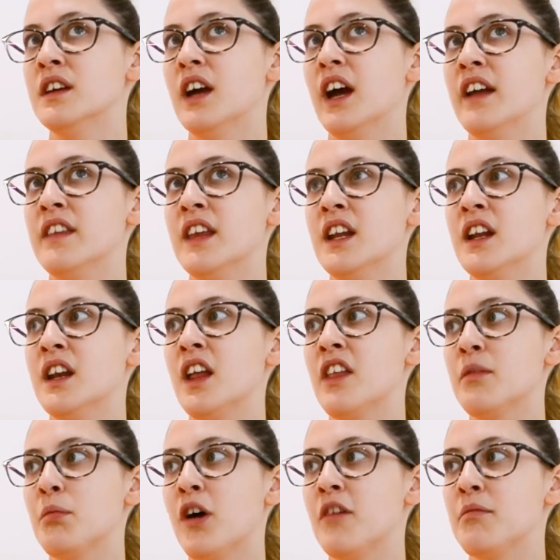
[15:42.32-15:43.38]
And then another
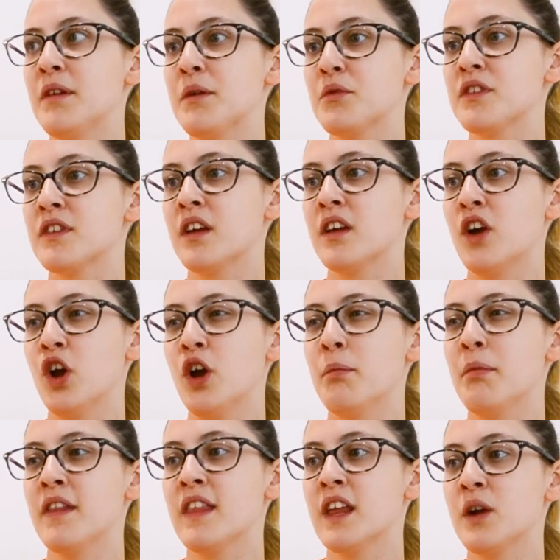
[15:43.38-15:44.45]
part of me was like
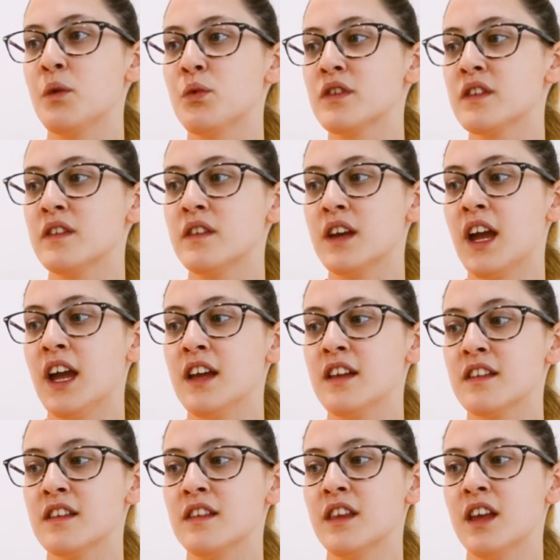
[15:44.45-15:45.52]
hoping that it wasn't the case,
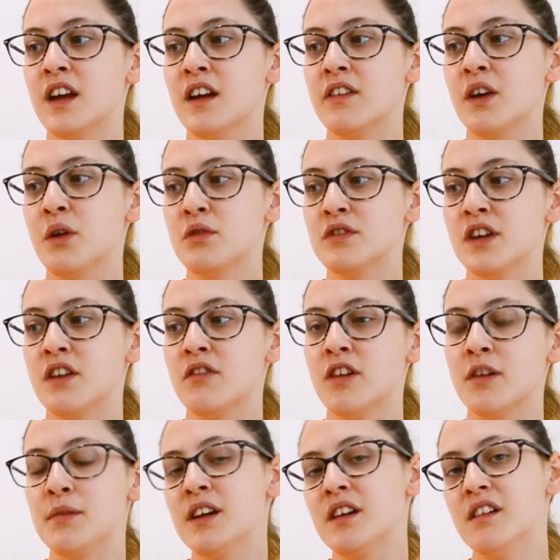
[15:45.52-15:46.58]
and that would turn
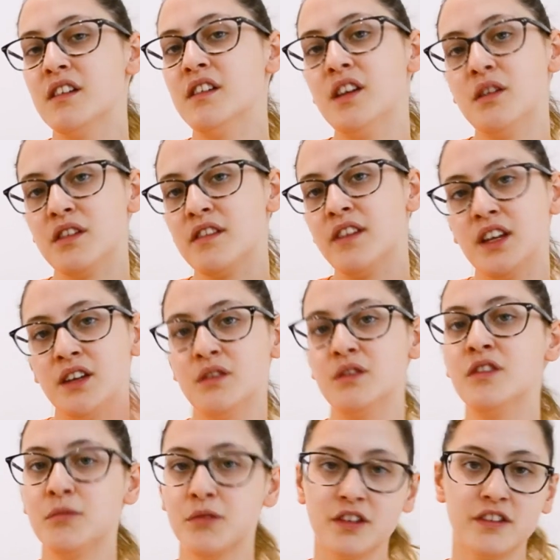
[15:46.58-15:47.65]
around like, oh no, it's fine,
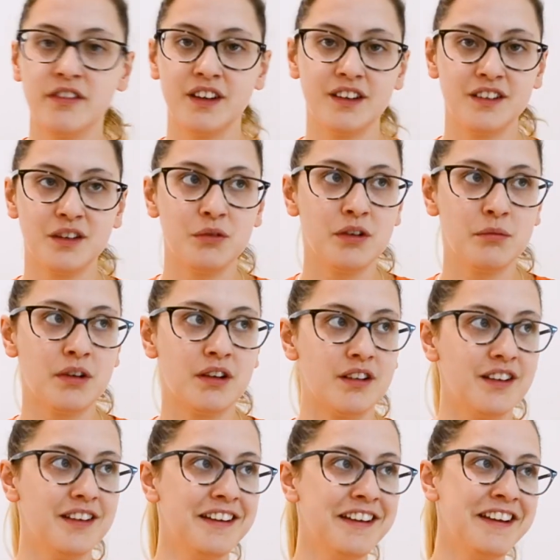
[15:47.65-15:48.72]
it's fine, don't worry about
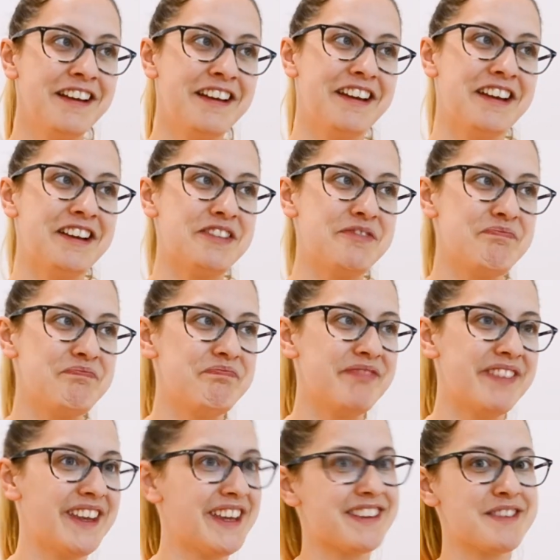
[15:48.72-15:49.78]
it.
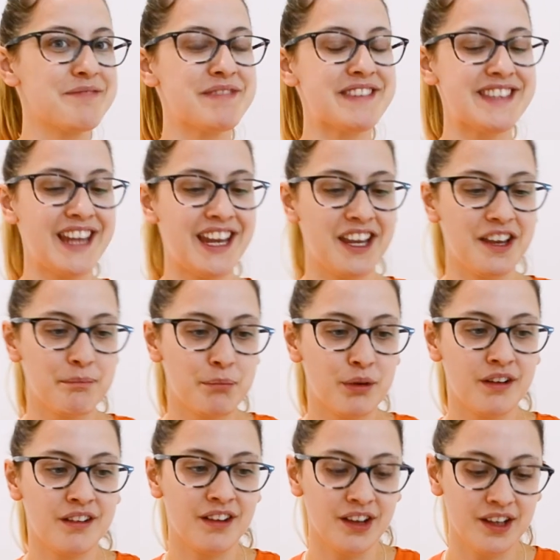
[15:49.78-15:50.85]
It's a mistake, but
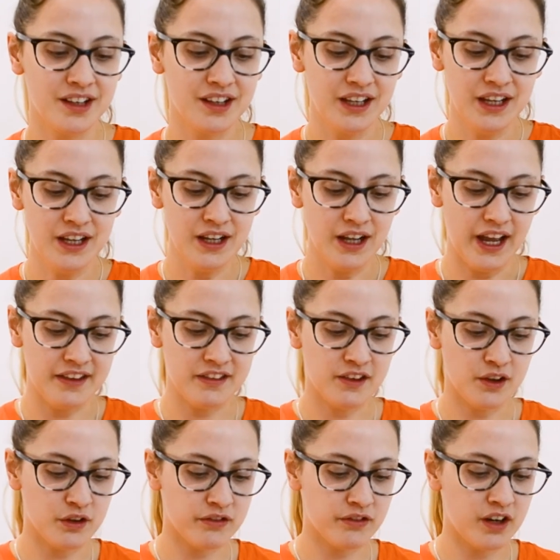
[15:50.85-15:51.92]
like, and so
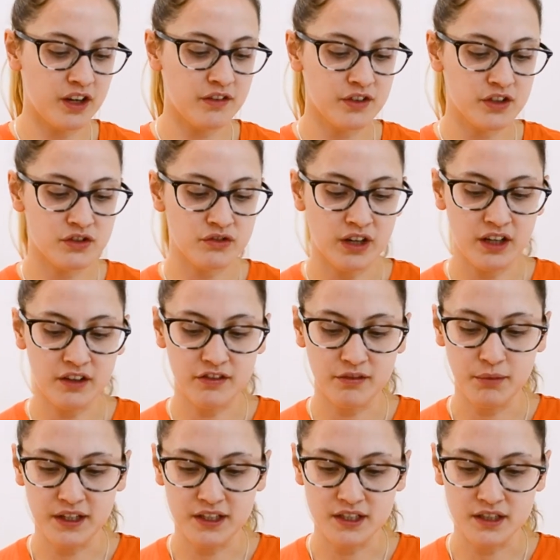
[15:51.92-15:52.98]
it was very frustrating for
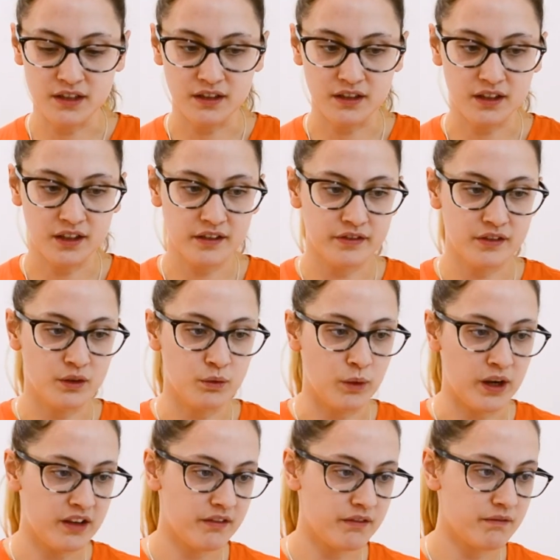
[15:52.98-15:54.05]
me to have to
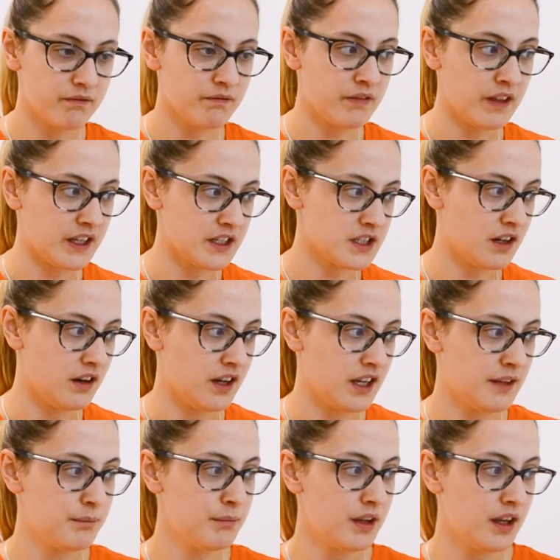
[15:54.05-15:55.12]
wait that time.